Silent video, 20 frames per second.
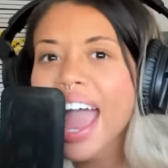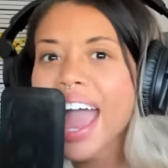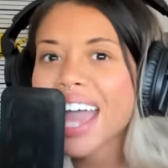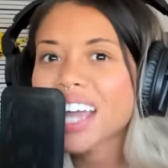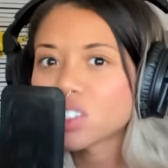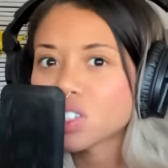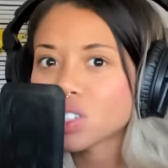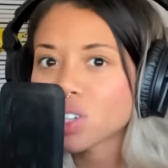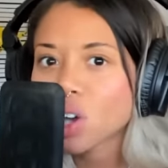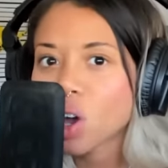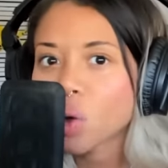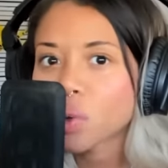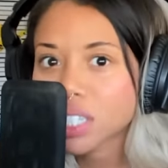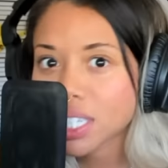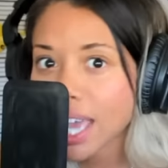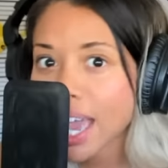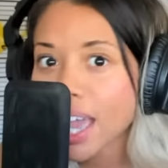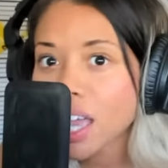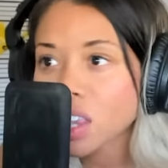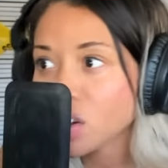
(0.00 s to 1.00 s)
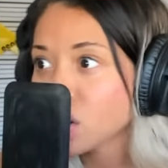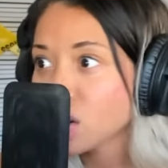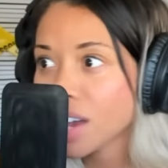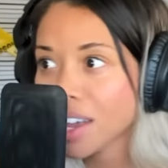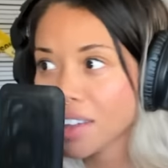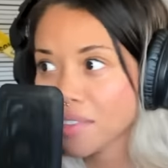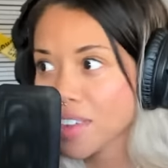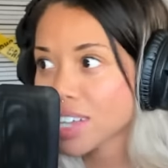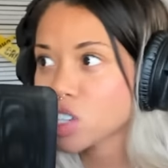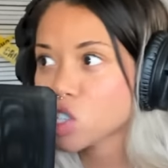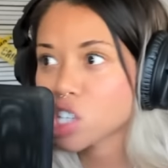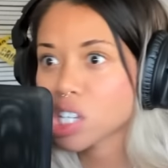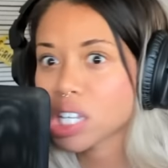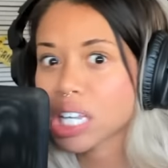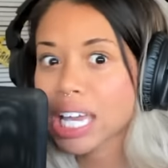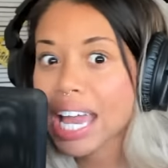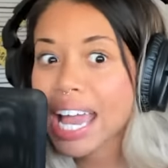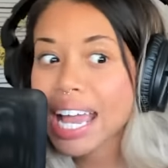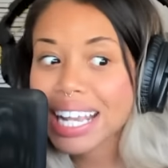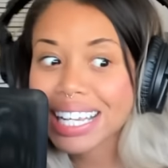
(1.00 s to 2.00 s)
And so Taylor
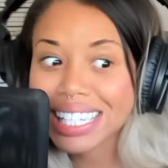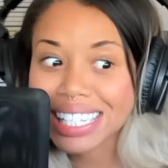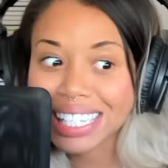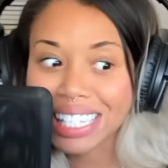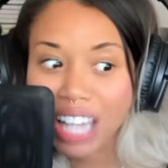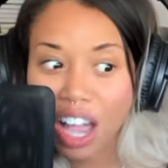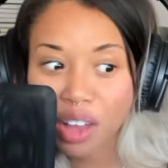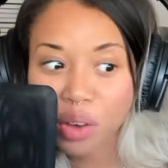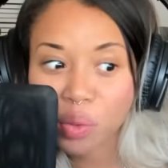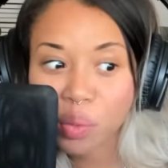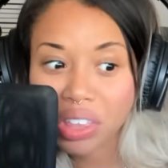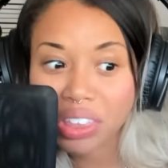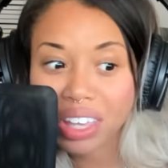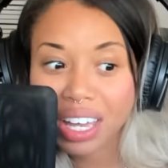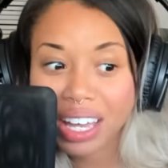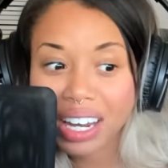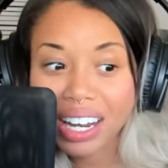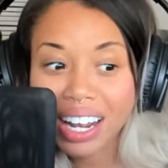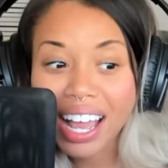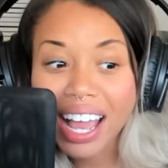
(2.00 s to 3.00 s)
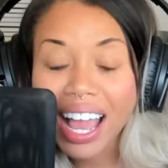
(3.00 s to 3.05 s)
eventually is done with it.